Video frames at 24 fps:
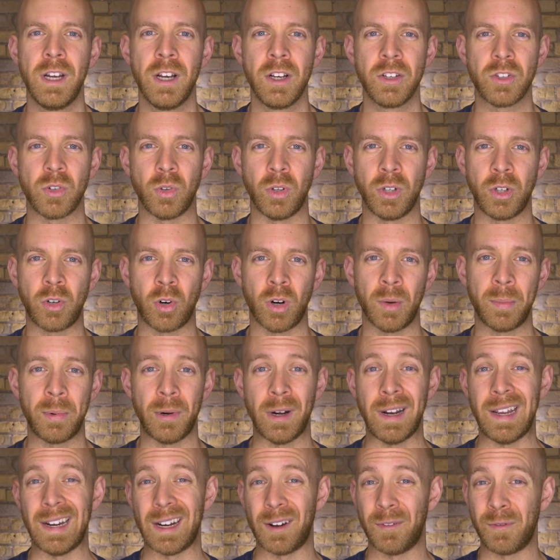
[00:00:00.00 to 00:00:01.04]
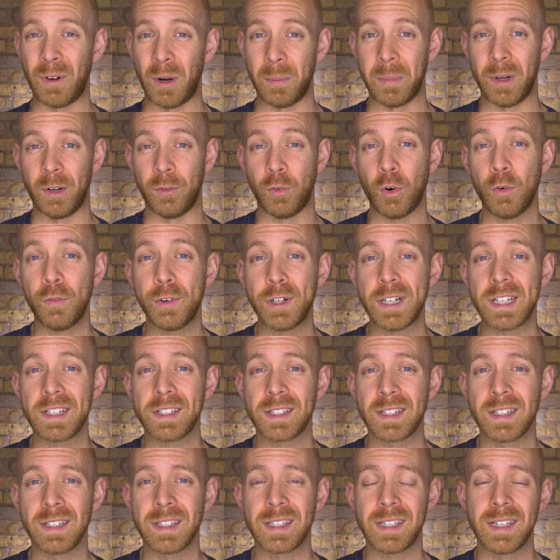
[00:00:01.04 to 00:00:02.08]
So incorporate a fair bit of over
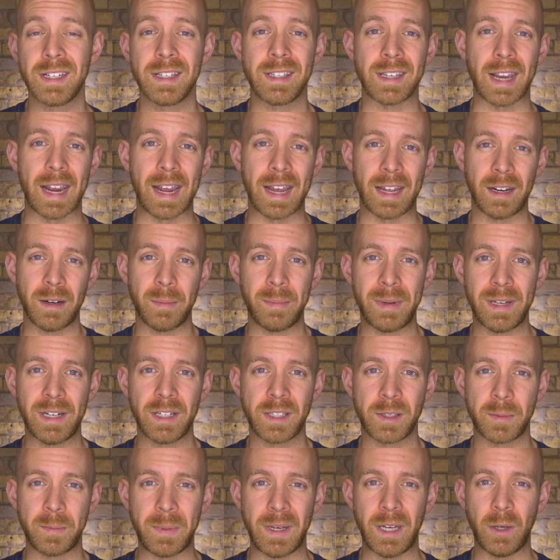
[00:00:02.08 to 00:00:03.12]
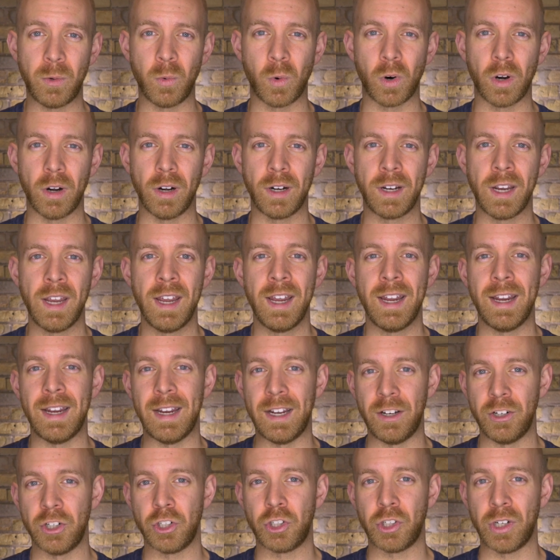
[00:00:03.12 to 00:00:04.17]
distances and a bit of speed work
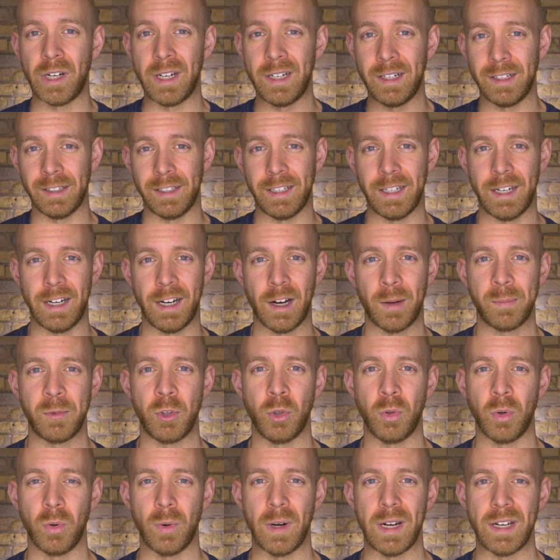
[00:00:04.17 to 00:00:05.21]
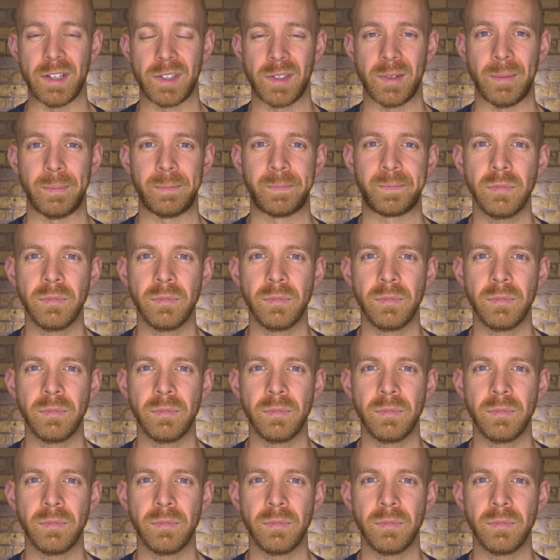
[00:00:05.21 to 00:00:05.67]
in your training leading up to a race.